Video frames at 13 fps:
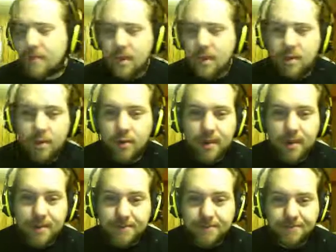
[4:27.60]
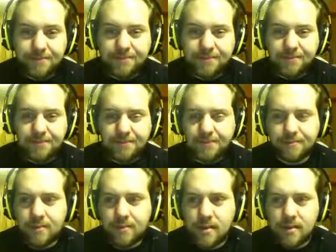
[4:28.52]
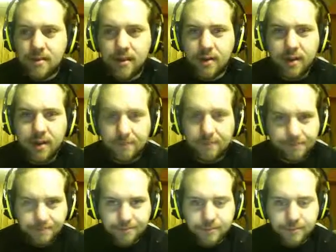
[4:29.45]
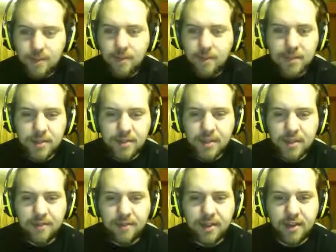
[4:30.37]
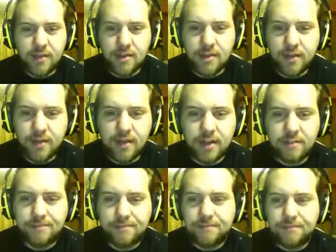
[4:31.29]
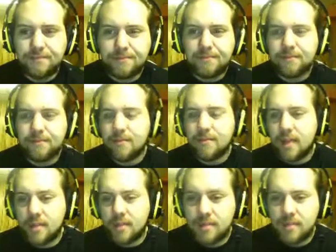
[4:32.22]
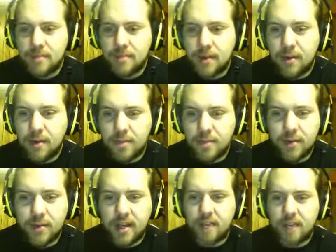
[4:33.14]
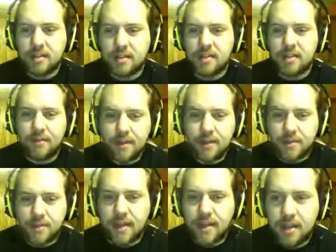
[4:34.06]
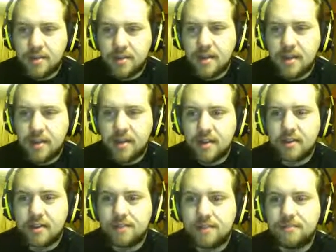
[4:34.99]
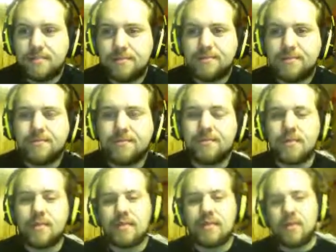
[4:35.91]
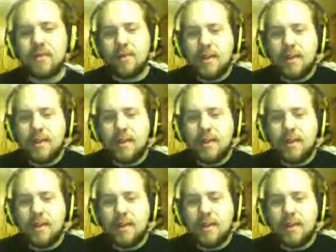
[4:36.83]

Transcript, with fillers: Really? Sorry. Mr. Sniffly Nose over here. It's just me we just waking up and stuff and just getting used to the uh, scenery.